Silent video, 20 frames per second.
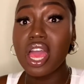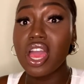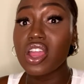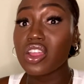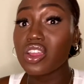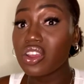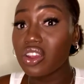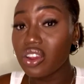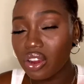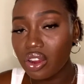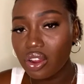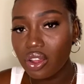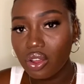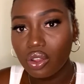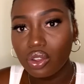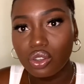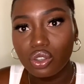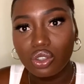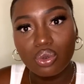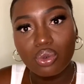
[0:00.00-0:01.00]
girl,
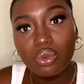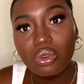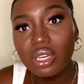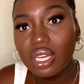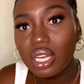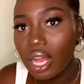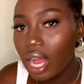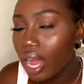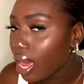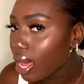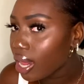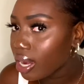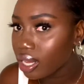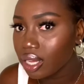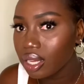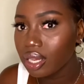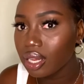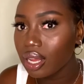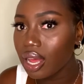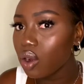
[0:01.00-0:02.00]
you got
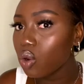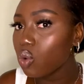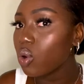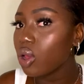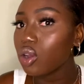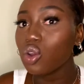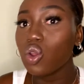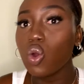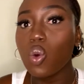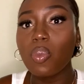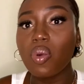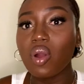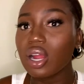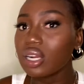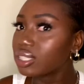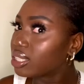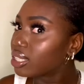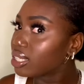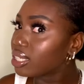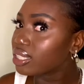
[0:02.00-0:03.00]
it. I don't want no
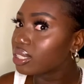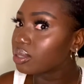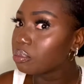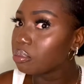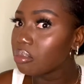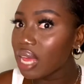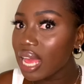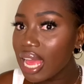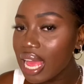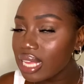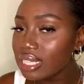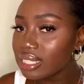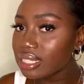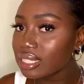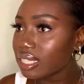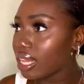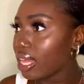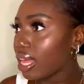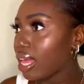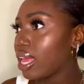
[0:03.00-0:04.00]
parts of this mess.
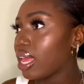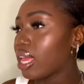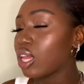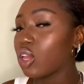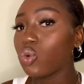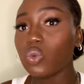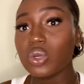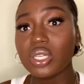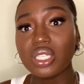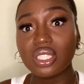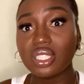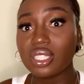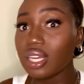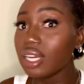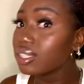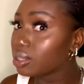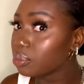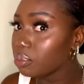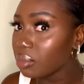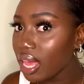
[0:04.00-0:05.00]
Like, we
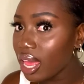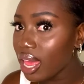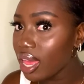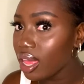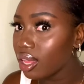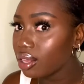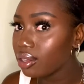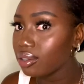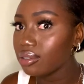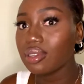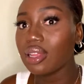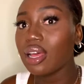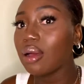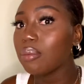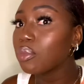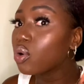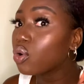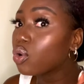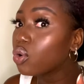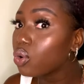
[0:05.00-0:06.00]
just met.
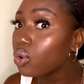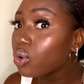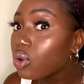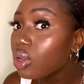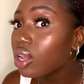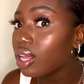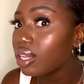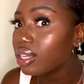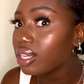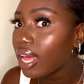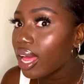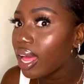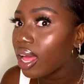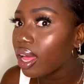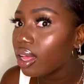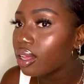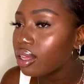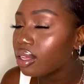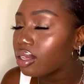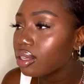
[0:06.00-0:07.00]
I'm cool on
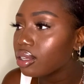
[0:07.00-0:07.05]
that.